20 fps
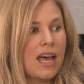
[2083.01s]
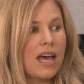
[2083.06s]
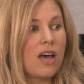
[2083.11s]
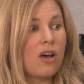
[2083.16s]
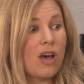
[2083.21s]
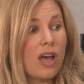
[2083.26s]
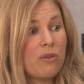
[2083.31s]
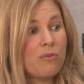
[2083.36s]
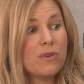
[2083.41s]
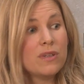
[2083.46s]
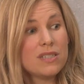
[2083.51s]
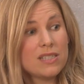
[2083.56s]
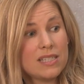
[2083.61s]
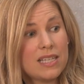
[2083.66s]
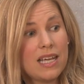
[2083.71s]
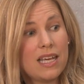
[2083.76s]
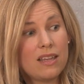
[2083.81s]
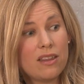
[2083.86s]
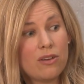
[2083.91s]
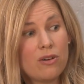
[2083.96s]
I will
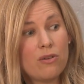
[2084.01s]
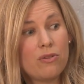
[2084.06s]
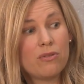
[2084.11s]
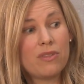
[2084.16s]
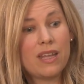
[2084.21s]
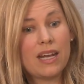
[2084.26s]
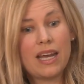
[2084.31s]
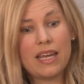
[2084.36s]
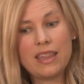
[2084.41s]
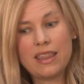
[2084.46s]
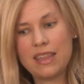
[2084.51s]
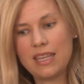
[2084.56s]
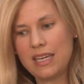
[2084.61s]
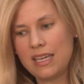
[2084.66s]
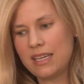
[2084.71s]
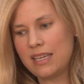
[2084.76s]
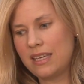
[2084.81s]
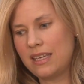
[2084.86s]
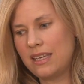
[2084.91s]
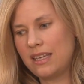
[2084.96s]
say though that I
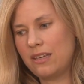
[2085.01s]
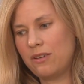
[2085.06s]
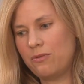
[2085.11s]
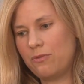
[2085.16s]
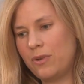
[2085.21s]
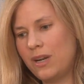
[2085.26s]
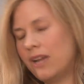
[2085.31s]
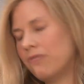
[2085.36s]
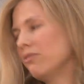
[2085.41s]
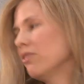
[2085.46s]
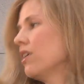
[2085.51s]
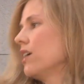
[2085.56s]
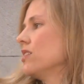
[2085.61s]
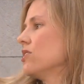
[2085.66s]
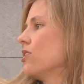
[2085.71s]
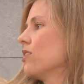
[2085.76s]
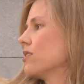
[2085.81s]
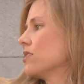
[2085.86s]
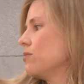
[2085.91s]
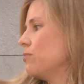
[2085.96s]
think whenever I
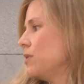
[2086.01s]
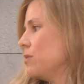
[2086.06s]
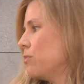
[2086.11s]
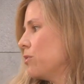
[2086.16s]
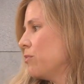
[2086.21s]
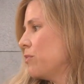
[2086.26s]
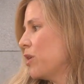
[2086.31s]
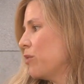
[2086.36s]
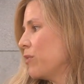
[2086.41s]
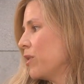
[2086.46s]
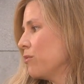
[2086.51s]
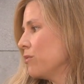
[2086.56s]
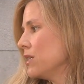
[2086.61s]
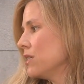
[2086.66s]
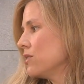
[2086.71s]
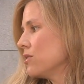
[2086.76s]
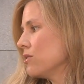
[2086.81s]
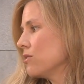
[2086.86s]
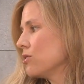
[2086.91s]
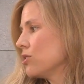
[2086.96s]
talk to people about my
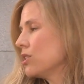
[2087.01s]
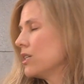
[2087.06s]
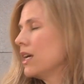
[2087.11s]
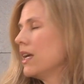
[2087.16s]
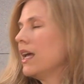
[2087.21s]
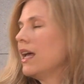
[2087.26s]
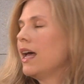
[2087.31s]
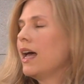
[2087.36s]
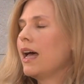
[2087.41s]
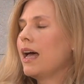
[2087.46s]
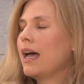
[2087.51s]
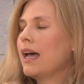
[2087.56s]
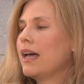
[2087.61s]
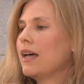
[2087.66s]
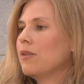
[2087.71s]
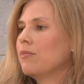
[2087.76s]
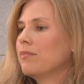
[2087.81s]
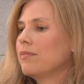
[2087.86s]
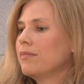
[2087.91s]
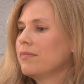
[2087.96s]
research,
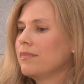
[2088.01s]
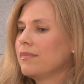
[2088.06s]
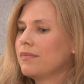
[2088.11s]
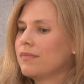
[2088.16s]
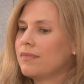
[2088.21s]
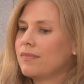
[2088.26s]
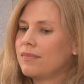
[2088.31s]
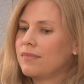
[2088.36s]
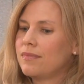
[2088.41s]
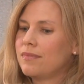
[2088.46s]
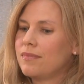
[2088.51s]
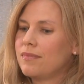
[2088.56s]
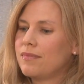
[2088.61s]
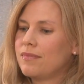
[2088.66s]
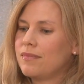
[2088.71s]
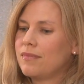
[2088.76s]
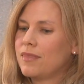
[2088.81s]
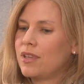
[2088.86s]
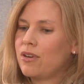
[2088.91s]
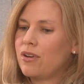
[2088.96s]

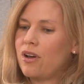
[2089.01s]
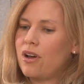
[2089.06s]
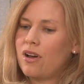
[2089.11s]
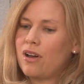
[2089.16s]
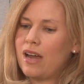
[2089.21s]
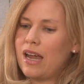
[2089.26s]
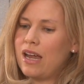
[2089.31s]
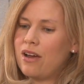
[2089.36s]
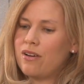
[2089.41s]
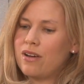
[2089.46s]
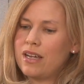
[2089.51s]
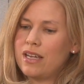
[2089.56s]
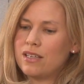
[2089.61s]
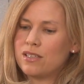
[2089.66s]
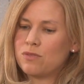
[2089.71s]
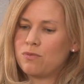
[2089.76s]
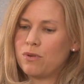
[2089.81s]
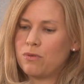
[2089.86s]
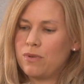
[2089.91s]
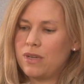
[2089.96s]
there are
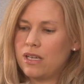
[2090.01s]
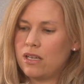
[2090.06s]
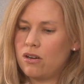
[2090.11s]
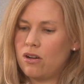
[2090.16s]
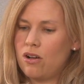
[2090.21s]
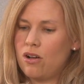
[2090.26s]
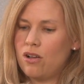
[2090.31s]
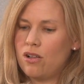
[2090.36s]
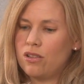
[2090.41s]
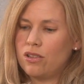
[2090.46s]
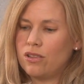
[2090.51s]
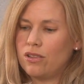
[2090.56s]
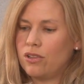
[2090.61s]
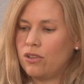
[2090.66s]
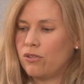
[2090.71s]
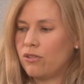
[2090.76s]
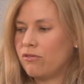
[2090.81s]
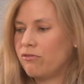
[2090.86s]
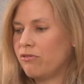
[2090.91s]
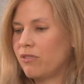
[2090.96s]
areas where we can all
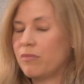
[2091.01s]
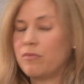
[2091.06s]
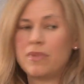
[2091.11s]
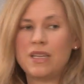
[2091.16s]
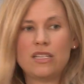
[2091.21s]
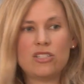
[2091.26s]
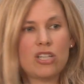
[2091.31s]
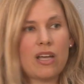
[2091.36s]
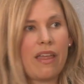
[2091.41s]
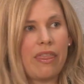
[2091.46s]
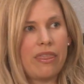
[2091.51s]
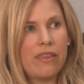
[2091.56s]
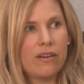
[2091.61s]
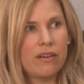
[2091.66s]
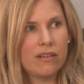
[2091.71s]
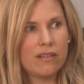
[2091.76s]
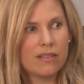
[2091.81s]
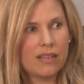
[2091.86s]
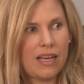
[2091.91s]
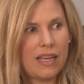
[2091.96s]
learn from each
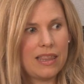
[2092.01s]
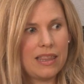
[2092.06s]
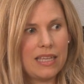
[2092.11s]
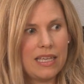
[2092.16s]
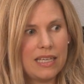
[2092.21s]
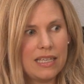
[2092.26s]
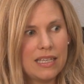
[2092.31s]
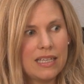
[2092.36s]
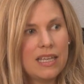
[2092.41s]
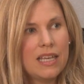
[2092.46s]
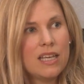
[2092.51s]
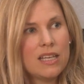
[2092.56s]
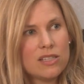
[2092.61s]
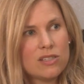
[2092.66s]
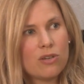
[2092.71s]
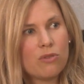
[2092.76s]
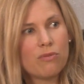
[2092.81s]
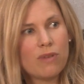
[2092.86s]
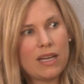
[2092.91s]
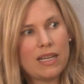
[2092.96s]
other, I think.
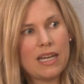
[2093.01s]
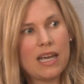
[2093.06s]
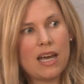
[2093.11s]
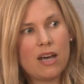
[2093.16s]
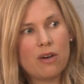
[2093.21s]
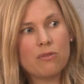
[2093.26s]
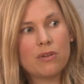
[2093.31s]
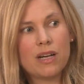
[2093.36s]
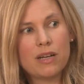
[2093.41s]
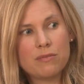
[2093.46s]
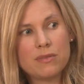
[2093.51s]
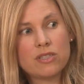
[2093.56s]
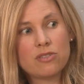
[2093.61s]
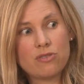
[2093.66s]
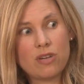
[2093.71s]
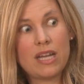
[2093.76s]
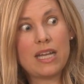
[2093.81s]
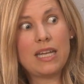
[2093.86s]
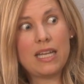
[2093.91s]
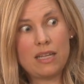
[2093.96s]
So right now when I'm
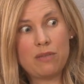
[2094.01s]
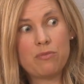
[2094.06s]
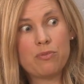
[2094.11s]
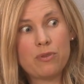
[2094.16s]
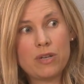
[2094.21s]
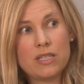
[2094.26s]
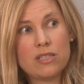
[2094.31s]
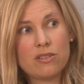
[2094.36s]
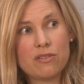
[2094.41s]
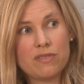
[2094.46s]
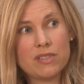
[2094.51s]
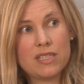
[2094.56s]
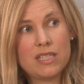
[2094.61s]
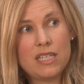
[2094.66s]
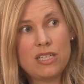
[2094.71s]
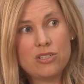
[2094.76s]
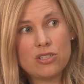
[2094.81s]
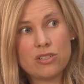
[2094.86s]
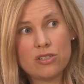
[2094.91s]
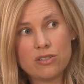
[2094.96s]
training pre-service
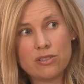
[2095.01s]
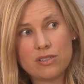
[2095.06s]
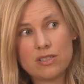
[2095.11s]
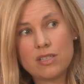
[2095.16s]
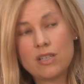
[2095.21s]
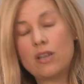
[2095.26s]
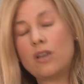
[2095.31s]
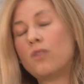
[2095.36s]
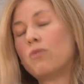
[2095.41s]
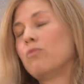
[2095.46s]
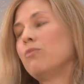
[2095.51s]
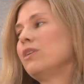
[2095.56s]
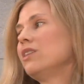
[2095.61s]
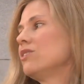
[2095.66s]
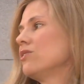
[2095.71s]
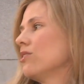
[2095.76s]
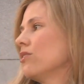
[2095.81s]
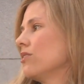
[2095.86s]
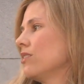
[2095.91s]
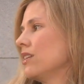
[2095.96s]
teachers, We
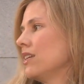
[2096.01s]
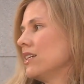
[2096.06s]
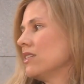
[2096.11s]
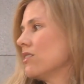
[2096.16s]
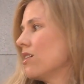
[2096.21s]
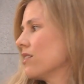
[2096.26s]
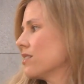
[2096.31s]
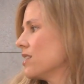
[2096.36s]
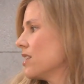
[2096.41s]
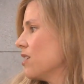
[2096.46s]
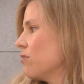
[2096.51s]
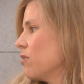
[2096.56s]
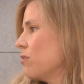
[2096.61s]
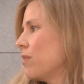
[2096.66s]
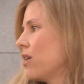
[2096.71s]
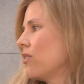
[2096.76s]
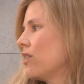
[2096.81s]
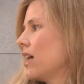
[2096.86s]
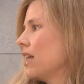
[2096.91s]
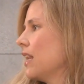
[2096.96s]
certainly talk to them
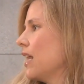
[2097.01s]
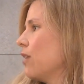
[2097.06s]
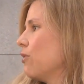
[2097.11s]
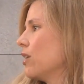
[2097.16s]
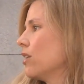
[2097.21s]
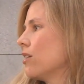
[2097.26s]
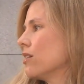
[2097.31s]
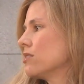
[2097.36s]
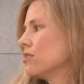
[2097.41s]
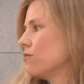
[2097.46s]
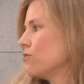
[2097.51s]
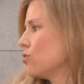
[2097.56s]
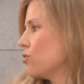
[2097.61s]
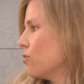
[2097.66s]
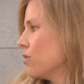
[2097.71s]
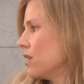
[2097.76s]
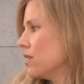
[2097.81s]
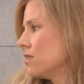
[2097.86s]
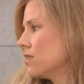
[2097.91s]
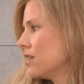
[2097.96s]
about allowing lots of
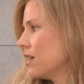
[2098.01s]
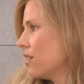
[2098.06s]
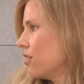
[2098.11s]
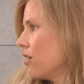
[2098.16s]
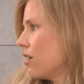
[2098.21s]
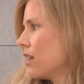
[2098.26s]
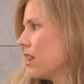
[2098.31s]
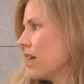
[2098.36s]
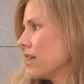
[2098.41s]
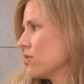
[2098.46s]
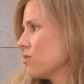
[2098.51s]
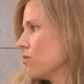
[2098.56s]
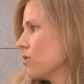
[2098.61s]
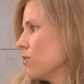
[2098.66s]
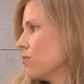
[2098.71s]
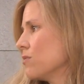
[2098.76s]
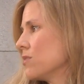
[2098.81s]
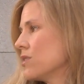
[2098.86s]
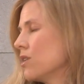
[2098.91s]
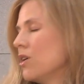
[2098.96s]
choice in our
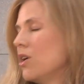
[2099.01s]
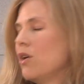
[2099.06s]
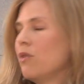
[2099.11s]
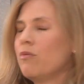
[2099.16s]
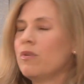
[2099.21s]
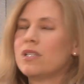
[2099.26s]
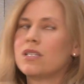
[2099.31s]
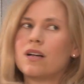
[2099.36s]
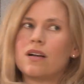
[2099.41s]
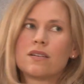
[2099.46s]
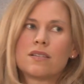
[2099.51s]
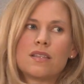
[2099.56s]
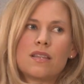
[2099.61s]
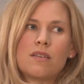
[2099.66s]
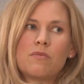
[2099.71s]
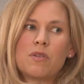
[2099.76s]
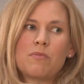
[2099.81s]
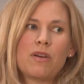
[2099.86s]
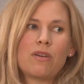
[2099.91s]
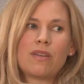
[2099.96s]
classrooms. We talk to
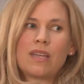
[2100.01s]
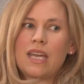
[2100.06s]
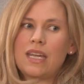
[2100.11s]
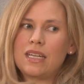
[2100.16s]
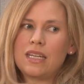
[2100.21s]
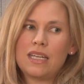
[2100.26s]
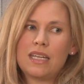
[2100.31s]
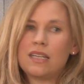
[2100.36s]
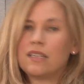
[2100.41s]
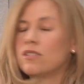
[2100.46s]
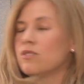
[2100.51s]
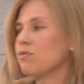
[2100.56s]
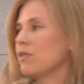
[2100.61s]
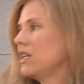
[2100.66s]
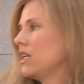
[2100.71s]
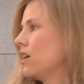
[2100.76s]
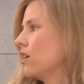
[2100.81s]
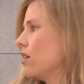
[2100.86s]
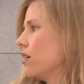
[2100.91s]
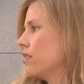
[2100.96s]
them about getting kids
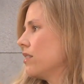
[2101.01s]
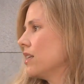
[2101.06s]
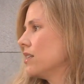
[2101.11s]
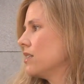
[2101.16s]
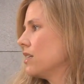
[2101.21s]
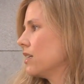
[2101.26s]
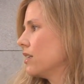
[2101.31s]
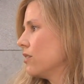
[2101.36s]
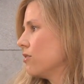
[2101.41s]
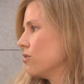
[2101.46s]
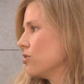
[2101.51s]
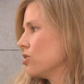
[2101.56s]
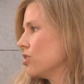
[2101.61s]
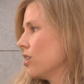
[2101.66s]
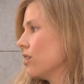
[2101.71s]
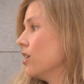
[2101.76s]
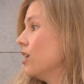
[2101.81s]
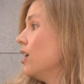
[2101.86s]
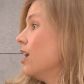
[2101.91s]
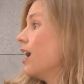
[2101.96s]
reading authentic
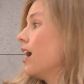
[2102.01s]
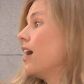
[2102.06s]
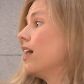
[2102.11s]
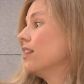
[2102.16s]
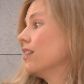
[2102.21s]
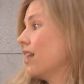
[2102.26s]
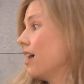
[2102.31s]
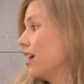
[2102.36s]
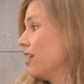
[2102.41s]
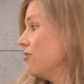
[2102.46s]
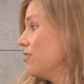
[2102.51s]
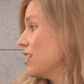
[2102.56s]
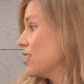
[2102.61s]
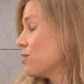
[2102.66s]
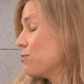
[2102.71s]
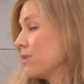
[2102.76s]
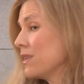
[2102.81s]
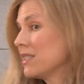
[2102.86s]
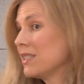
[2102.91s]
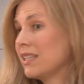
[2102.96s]
literature. A lot of
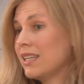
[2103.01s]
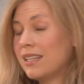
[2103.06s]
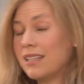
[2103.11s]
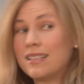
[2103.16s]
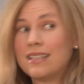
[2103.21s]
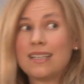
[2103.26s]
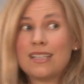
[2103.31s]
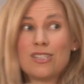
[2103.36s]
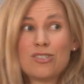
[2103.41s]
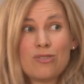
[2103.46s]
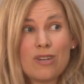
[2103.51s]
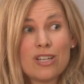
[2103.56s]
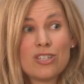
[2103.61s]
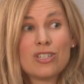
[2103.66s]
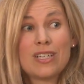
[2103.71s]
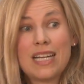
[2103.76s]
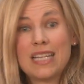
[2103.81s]
explicit instruction